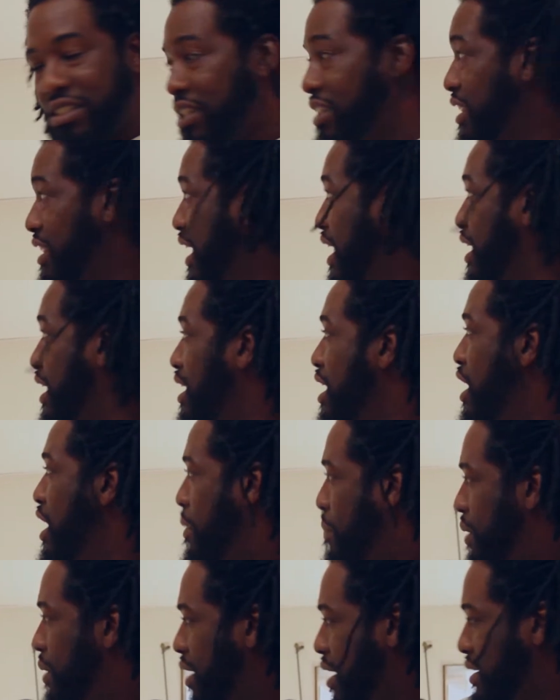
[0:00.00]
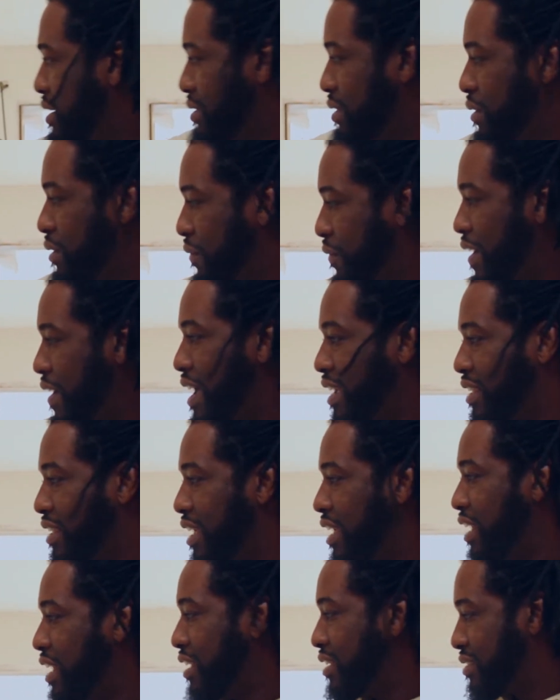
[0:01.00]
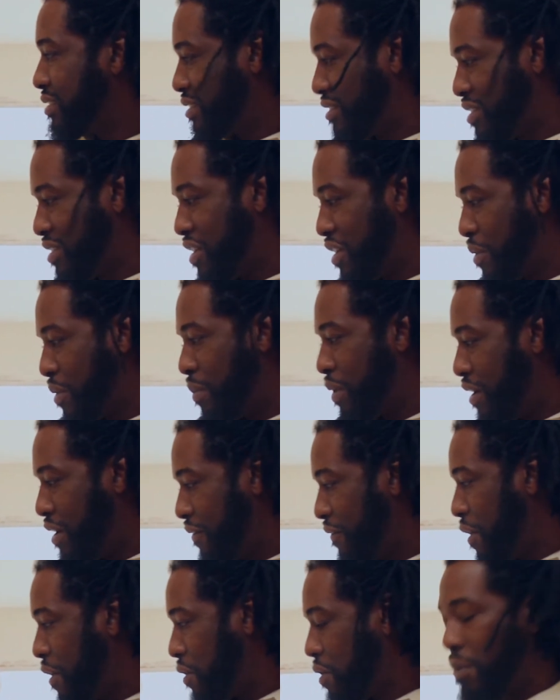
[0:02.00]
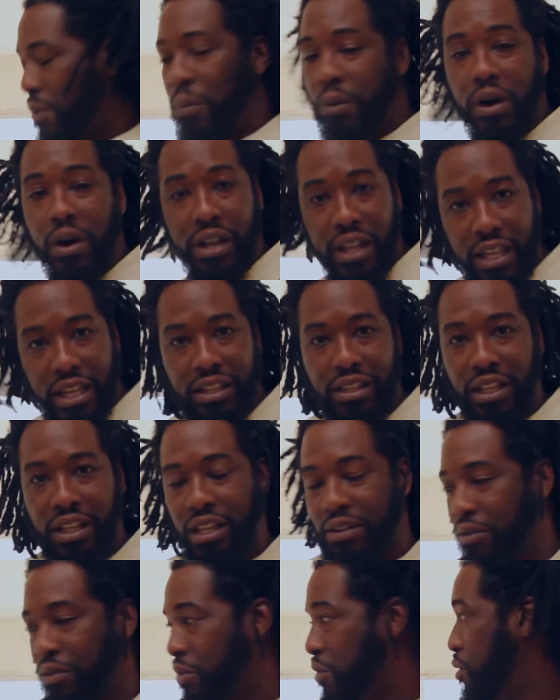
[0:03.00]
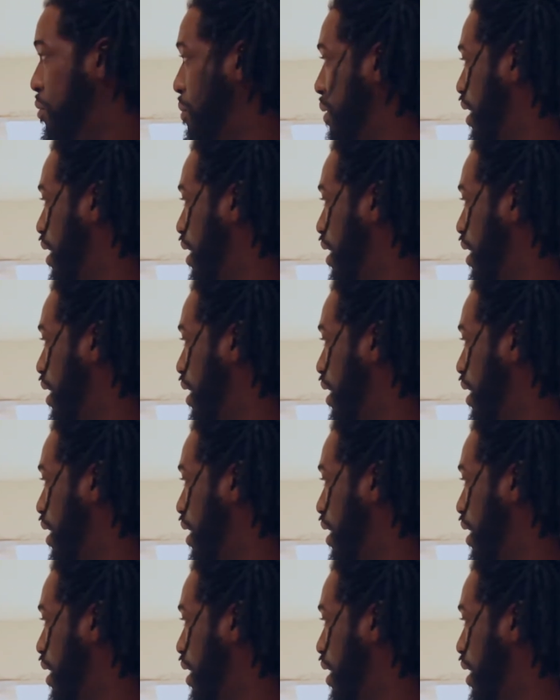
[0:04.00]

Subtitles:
to that because of the fact that it's going to be a focal point in the living room